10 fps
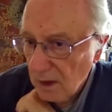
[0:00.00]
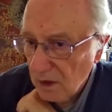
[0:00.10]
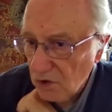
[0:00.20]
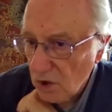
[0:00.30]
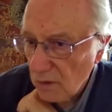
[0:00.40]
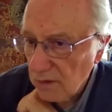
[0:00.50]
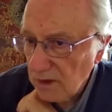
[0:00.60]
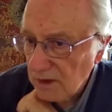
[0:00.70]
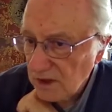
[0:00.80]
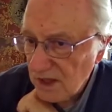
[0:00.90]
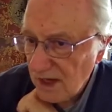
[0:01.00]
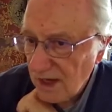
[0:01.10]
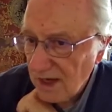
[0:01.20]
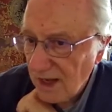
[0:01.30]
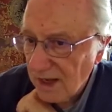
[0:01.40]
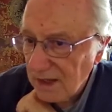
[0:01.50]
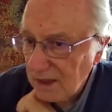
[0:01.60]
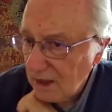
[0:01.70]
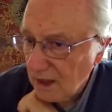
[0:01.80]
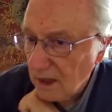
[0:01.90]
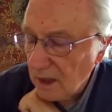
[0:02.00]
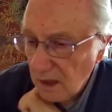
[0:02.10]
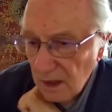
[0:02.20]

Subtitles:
drawing this line like here,